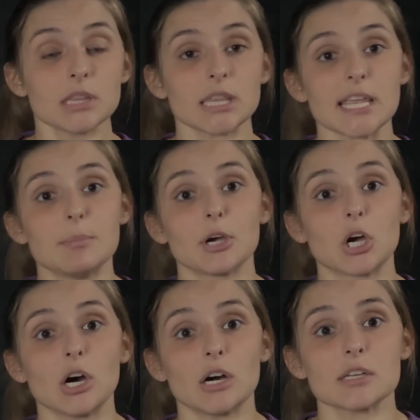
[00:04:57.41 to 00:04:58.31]
labor
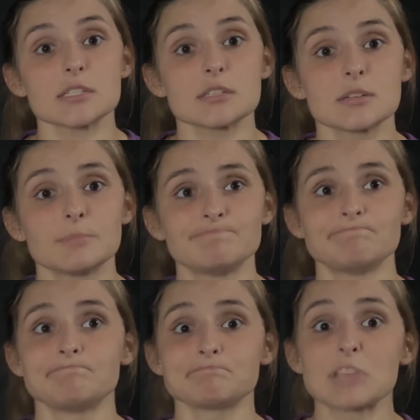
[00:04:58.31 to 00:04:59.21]
cost,
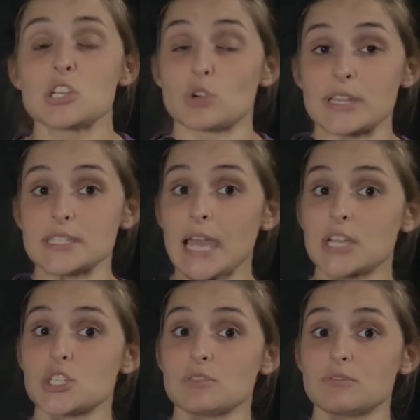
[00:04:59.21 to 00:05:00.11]

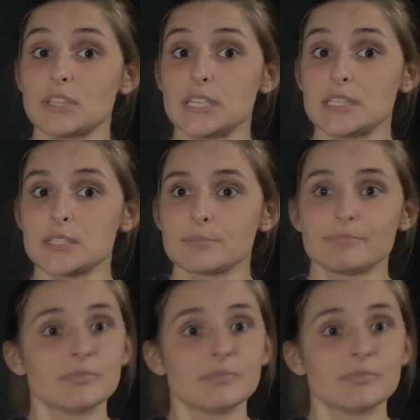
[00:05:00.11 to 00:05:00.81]
transaction fees.